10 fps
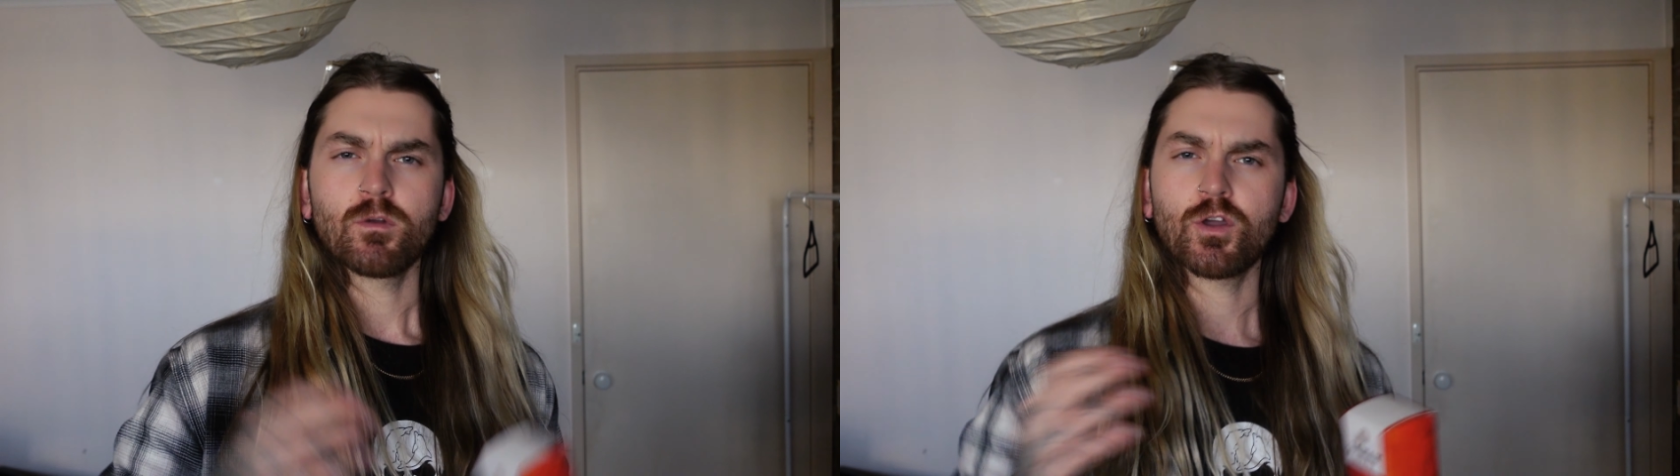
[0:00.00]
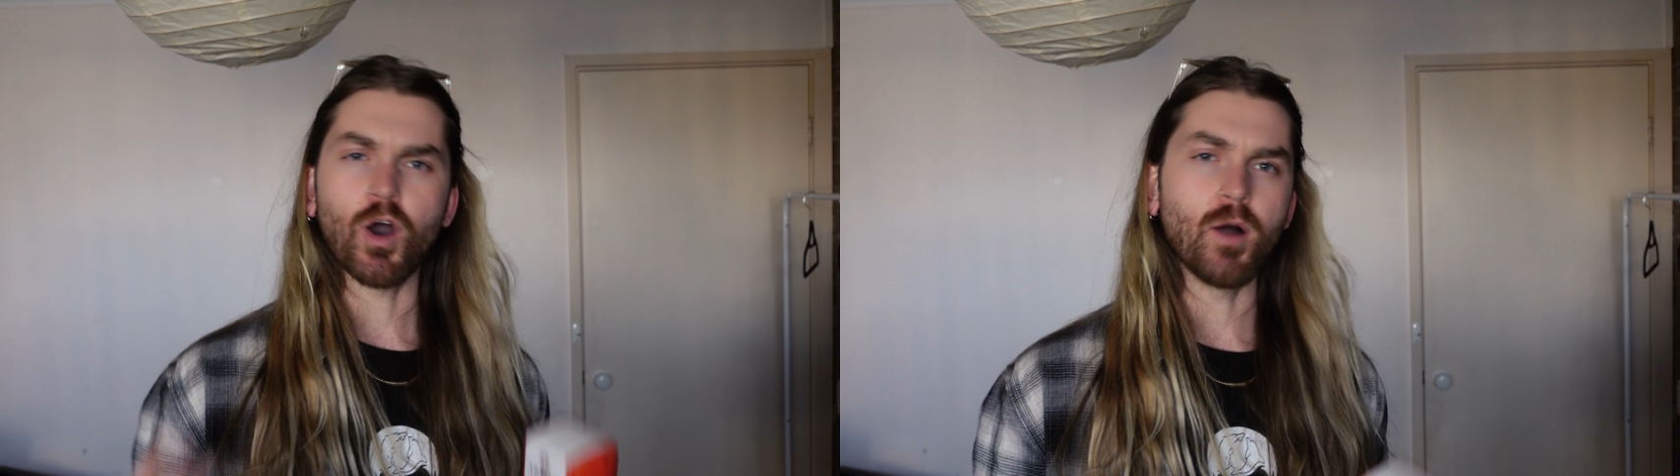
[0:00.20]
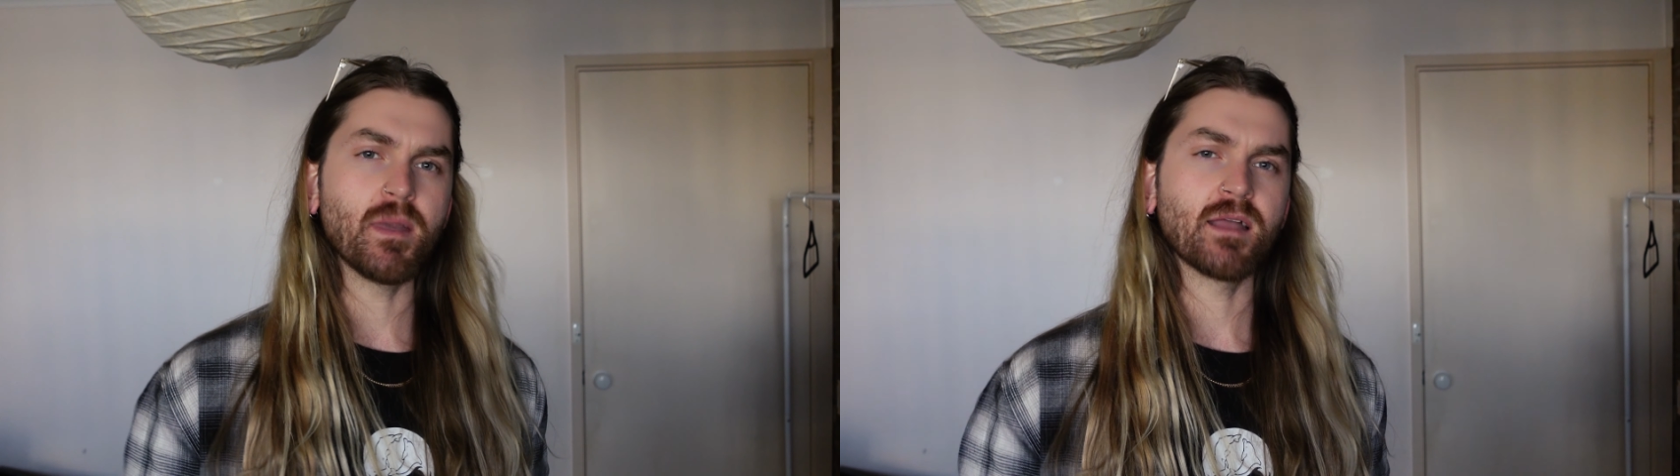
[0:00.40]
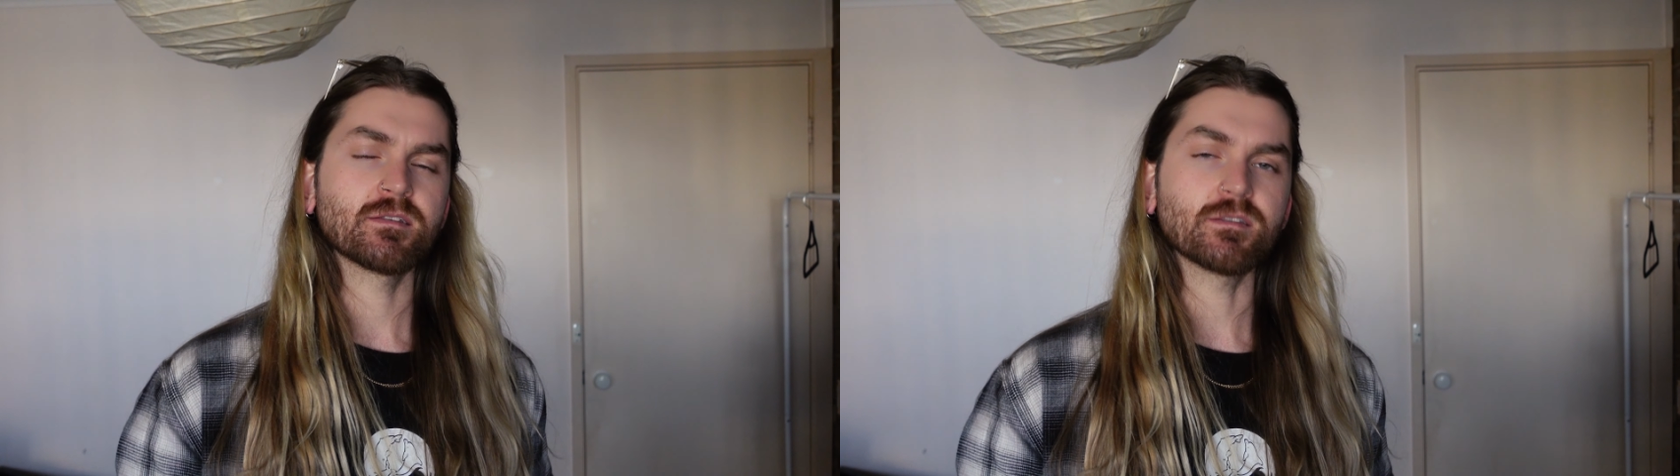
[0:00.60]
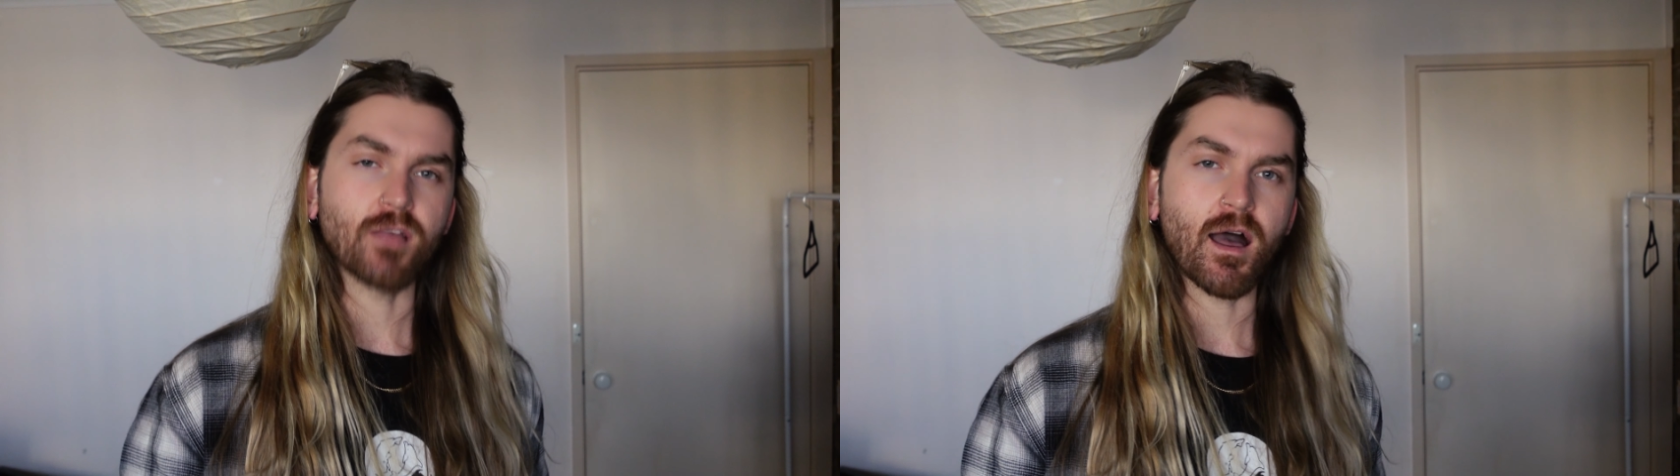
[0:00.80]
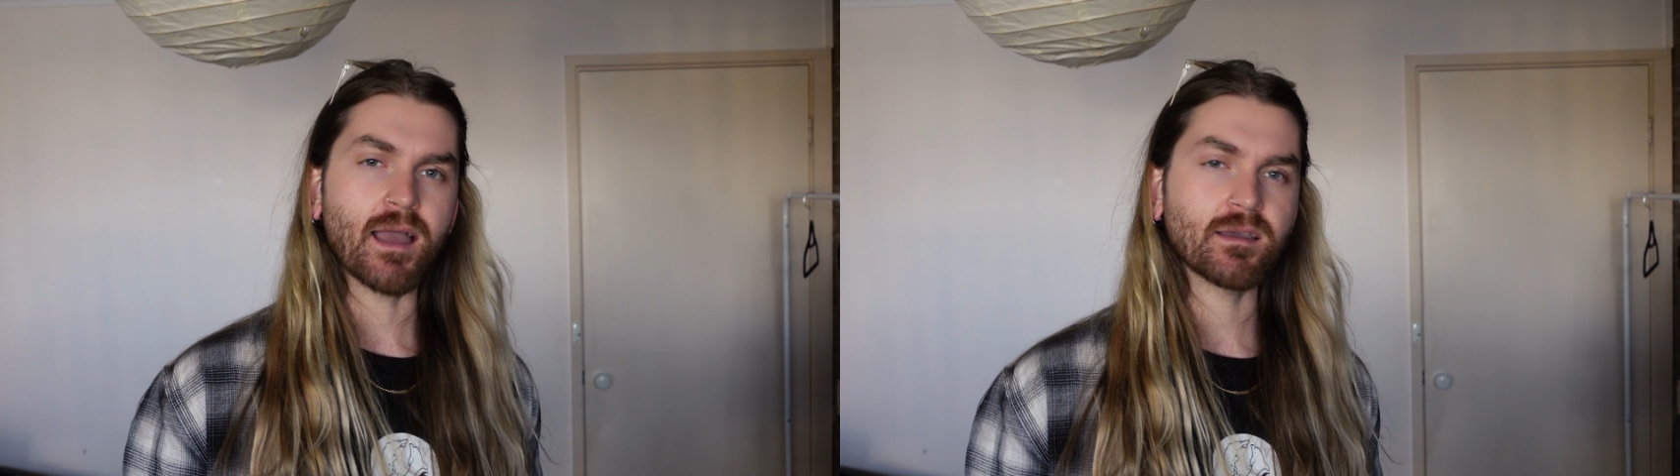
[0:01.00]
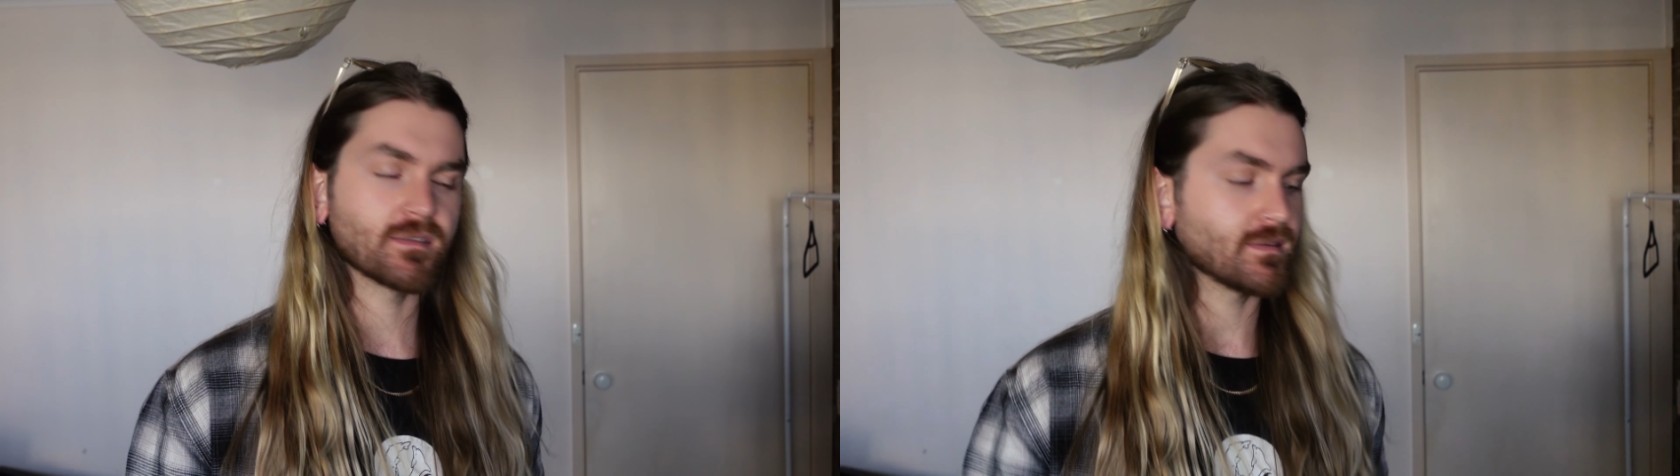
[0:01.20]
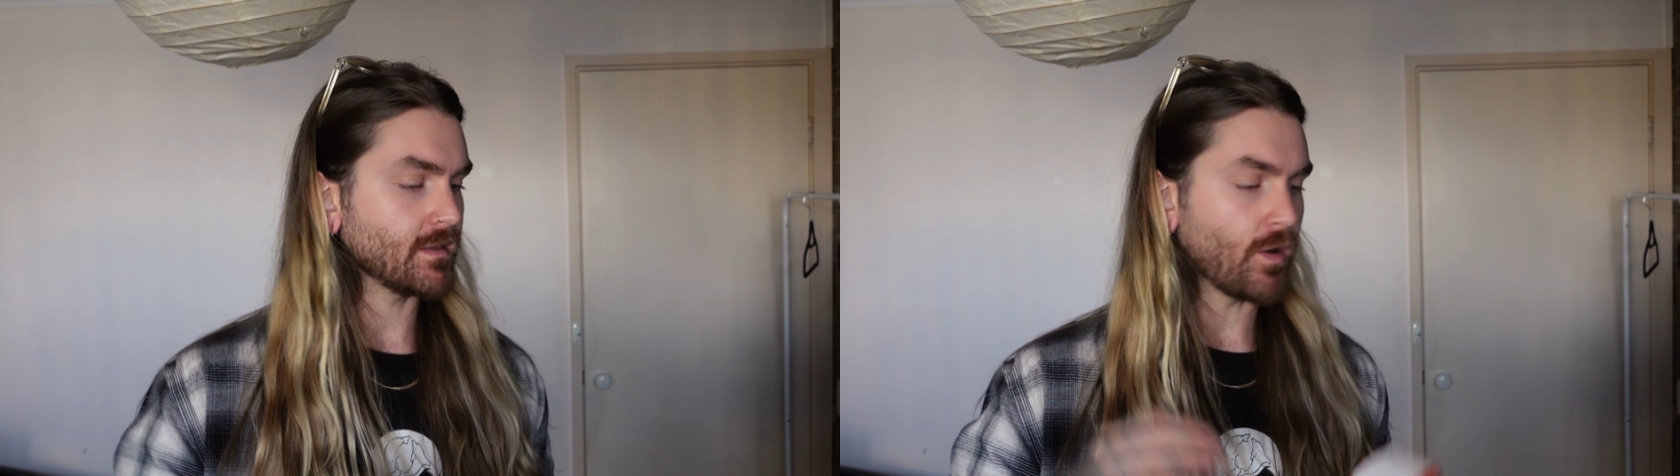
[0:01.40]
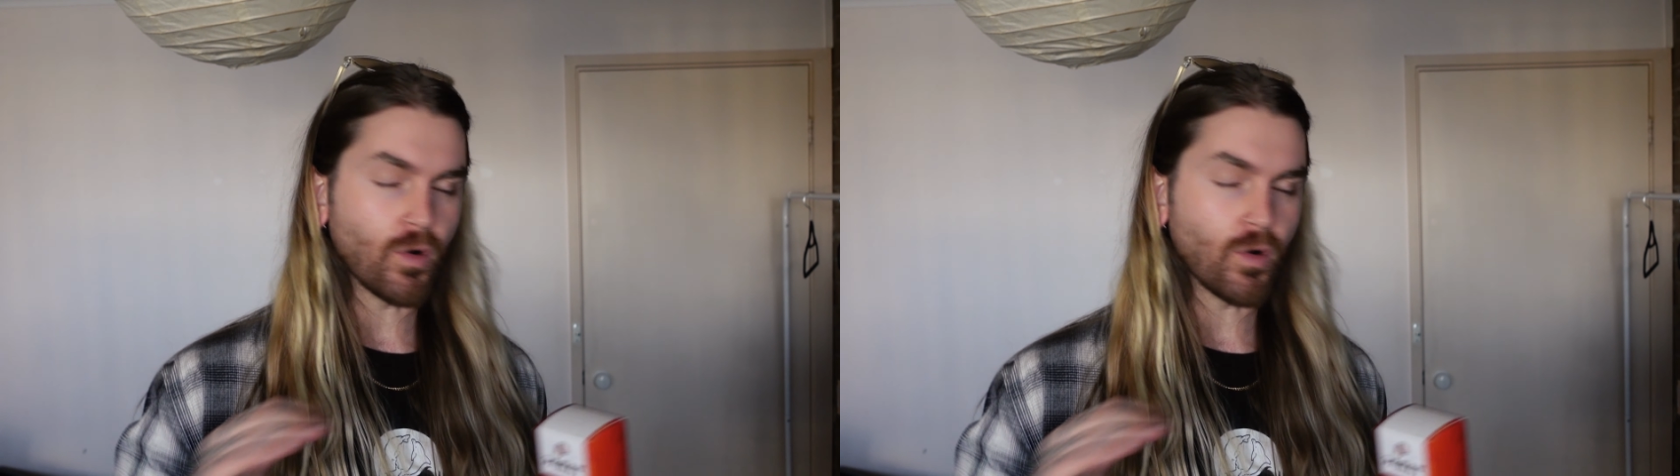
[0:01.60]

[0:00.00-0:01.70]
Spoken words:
comments, likes,